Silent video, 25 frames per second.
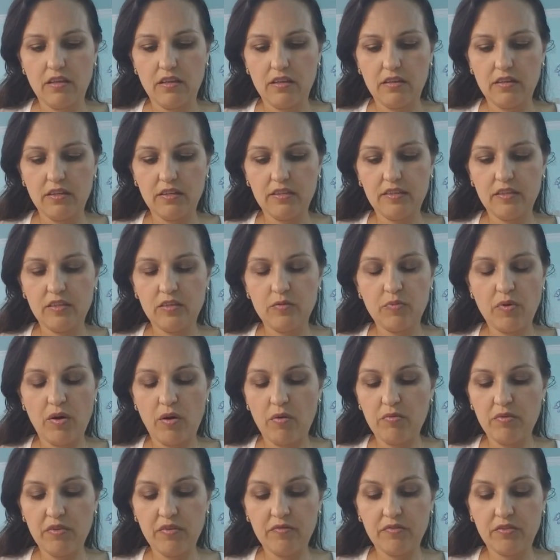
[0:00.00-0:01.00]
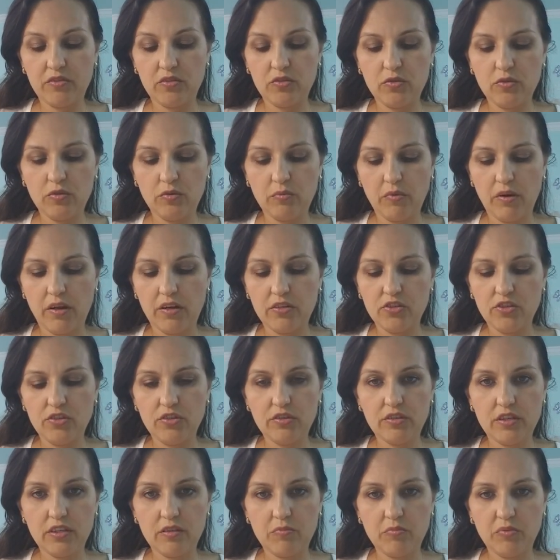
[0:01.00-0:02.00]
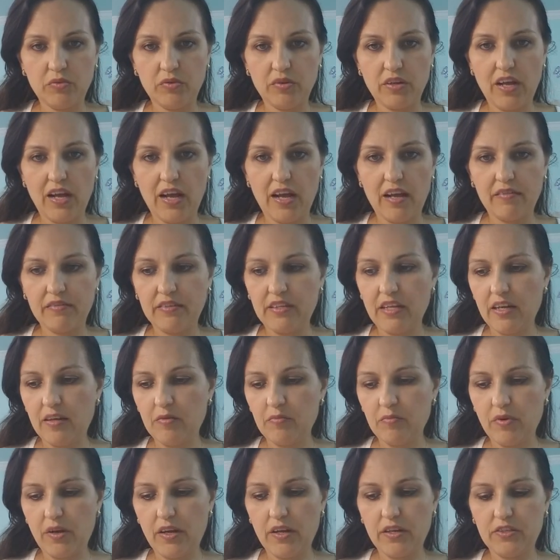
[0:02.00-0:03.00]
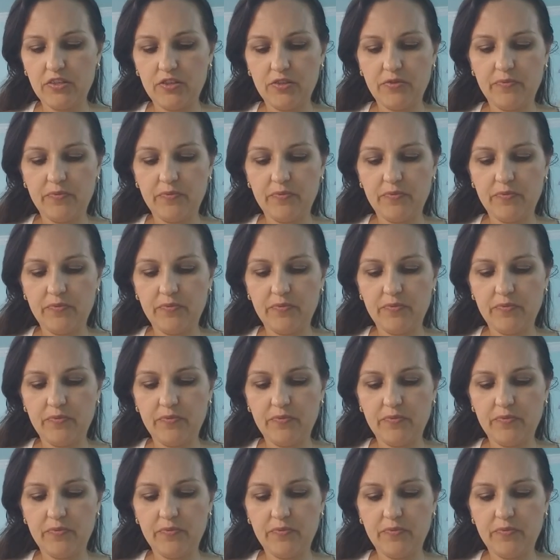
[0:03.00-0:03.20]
This is probably even too much. You can put half that much.